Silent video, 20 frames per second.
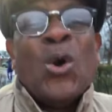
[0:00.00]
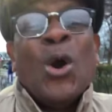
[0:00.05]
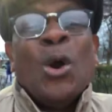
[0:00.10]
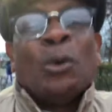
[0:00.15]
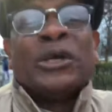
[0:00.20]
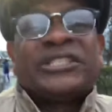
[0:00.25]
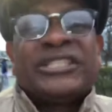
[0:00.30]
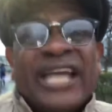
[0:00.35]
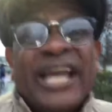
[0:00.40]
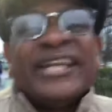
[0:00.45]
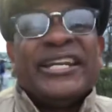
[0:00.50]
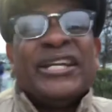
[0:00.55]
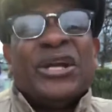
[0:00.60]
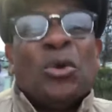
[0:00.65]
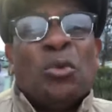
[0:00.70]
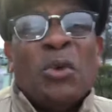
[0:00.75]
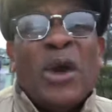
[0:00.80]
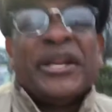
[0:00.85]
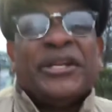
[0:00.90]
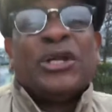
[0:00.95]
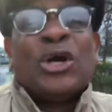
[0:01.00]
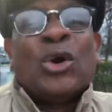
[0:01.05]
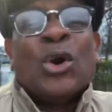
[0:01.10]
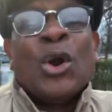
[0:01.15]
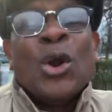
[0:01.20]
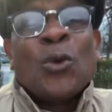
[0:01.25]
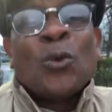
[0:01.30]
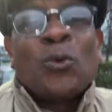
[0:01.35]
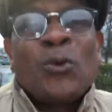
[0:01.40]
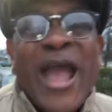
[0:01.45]
was in the window
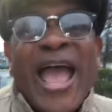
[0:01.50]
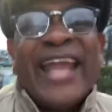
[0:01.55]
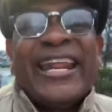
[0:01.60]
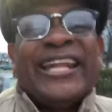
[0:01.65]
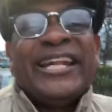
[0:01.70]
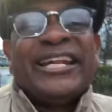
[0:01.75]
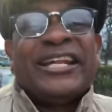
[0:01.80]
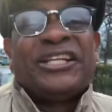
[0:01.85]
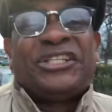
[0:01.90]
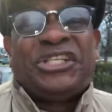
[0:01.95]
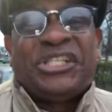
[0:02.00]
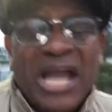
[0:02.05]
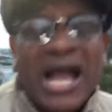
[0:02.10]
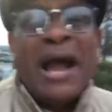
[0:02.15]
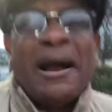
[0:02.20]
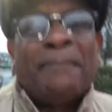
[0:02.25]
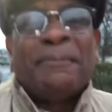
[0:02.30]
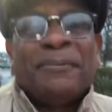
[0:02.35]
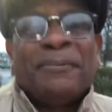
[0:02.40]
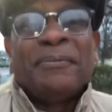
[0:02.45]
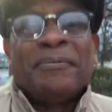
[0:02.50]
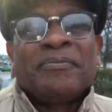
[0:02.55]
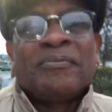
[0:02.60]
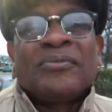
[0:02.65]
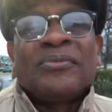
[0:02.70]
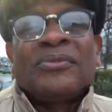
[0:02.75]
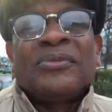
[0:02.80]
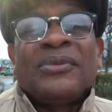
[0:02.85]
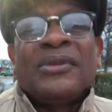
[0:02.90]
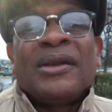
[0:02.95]
ready to jump,
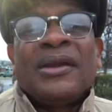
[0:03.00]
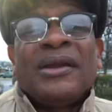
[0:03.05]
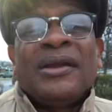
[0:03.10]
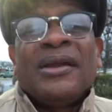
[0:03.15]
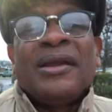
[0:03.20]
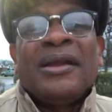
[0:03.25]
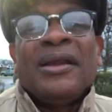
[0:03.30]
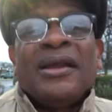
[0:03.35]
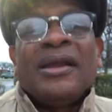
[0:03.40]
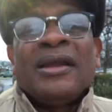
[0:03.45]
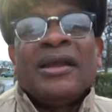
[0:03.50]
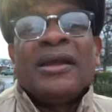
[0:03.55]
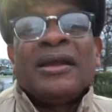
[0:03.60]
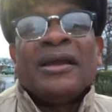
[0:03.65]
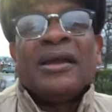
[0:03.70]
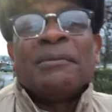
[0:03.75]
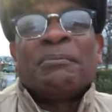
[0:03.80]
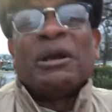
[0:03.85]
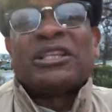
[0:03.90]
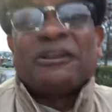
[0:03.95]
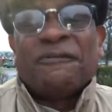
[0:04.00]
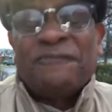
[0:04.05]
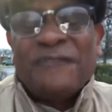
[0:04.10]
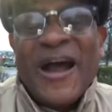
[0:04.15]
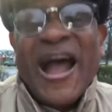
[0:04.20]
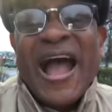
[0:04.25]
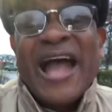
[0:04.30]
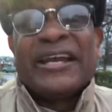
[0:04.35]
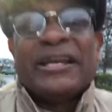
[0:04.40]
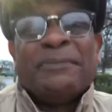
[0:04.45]
but the
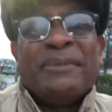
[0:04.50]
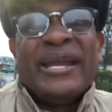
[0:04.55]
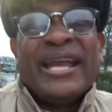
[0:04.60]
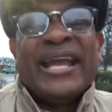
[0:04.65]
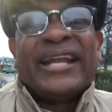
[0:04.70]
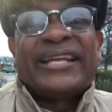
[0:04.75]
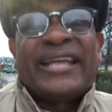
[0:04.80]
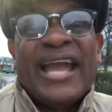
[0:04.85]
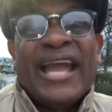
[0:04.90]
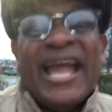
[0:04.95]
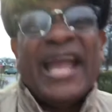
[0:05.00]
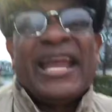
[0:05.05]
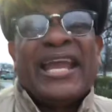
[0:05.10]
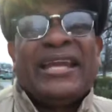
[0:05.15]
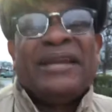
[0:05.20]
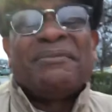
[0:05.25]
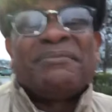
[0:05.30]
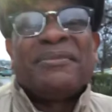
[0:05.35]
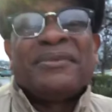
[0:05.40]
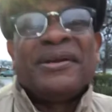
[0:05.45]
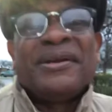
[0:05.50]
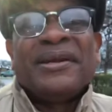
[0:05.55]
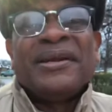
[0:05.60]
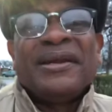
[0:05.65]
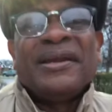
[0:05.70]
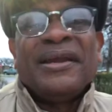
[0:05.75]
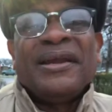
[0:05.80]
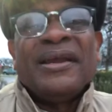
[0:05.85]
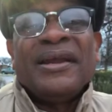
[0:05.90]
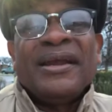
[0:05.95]
fireman came.
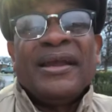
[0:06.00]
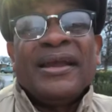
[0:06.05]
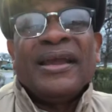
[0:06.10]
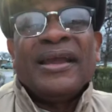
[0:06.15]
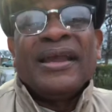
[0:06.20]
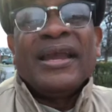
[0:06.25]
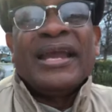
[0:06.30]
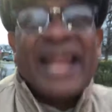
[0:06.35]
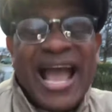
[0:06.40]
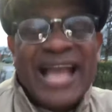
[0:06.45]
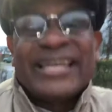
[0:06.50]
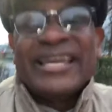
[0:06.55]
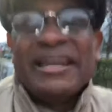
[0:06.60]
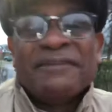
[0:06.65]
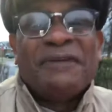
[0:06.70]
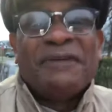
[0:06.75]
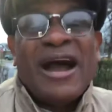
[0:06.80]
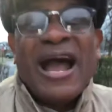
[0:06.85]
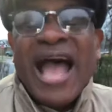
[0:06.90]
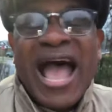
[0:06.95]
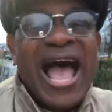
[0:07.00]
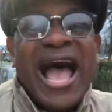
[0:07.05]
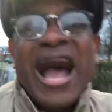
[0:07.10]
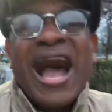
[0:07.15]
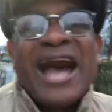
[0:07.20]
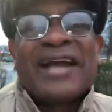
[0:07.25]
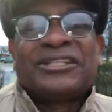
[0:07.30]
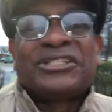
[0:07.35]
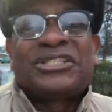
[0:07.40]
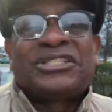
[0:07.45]
And I give a
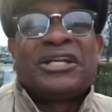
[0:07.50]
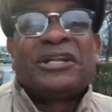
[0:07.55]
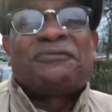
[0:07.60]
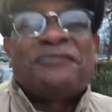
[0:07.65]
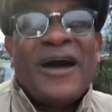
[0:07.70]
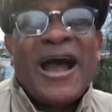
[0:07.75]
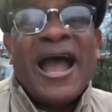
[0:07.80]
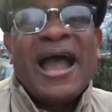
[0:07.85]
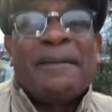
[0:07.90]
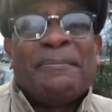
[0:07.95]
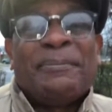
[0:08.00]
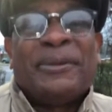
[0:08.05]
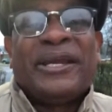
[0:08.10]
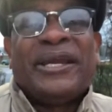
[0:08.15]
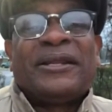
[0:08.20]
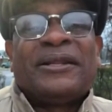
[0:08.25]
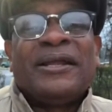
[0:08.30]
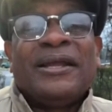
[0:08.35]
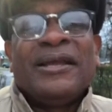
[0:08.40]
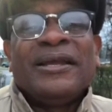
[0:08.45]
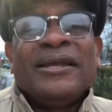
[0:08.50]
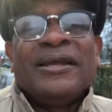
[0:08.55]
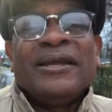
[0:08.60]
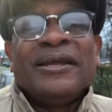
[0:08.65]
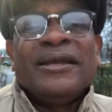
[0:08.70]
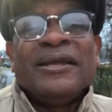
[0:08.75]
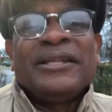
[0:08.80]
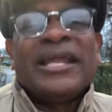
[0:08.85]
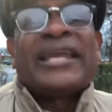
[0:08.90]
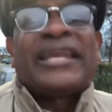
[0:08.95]
high honor to the fireman
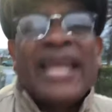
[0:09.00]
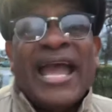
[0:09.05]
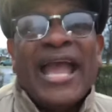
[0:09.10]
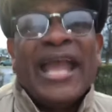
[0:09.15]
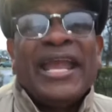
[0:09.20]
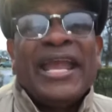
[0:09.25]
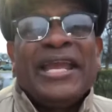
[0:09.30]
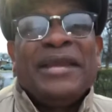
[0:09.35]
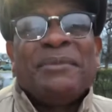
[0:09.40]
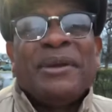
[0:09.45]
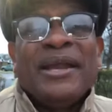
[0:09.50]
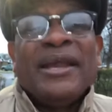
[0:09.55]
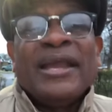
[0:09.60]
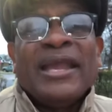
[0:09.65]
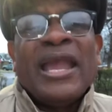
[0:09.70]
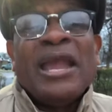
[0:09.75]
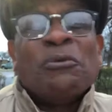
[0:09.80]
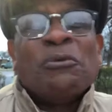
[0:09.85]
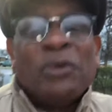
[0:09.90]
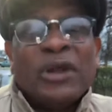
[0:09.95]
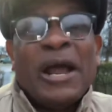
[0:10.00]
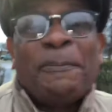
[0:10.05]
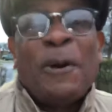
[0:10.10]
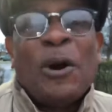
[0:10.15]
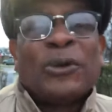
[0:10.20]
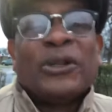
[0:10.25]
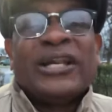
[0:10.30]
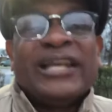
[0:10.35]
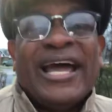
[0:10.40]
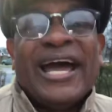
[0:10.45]
that came and went up
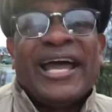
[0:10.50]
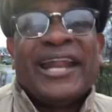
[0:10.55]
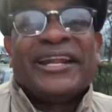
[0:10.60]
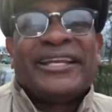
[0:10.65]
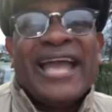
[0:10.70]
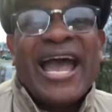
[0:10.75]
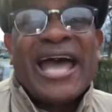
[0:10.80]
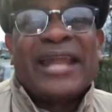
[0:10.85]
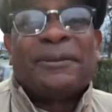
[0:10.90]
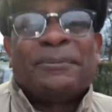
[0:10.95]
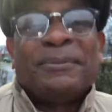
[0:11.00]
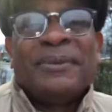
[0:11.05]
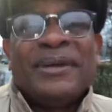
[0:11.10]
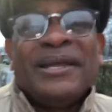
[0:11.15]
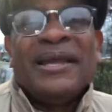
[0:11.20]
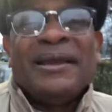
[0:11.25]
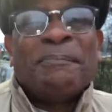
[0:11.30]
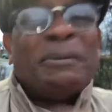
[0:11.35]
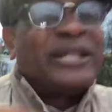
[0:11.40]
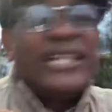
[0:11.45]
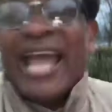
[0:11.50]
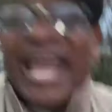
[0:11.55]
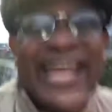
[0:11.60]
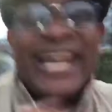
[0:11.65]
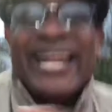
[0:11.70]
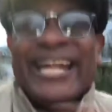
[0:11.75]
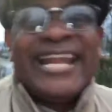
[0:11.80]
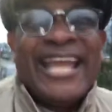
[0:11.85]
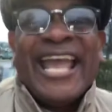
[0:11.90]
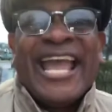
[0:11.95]
on the ladder and got him. But they
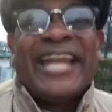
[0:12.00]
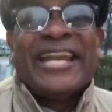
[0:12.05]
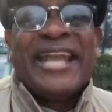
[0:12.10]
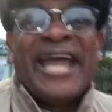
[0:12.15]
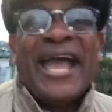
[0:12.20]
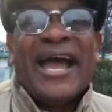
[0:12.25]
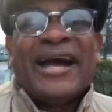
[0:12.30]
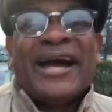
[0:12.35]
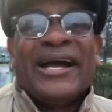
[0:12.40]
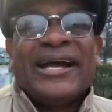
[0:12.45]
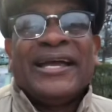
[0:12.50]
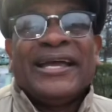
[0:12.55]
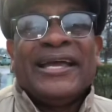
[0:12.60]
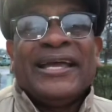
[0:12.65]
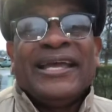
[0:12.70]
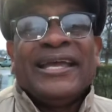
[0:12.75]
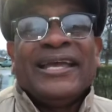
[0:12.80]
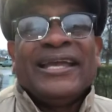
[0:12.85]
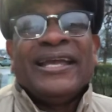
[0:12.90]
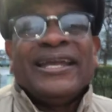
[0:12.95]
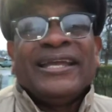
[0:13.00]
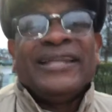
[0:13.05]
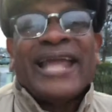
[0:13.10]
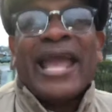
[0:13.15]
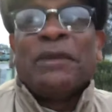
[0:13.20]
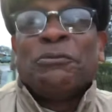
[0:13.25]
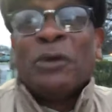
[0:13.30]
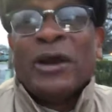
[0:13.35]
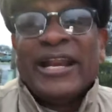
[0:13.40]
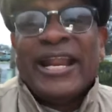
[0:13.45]
didn't end there.
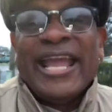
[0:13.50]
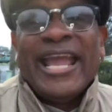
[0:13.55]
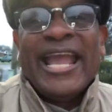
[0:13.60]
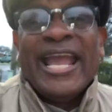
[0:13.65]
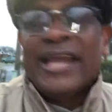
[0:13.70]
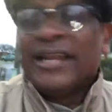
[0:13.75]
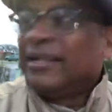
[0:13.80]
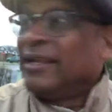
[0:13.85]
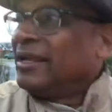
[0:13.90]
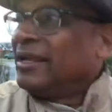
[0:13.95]
They went in.